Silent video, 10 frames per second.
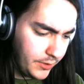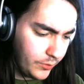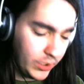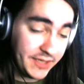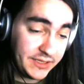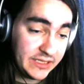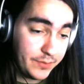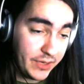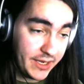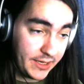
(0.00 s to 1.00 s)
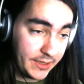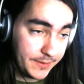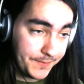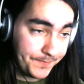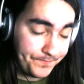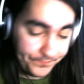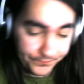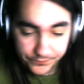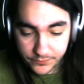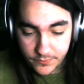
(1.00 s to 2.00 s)
Well, I did buy...
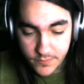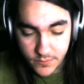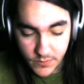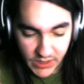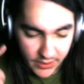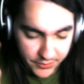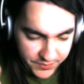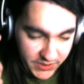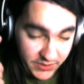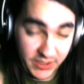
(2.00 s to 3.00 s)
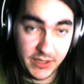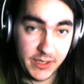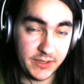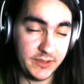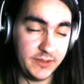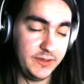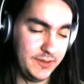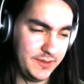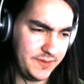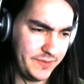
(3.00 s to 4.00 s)
I was meant to get uh, some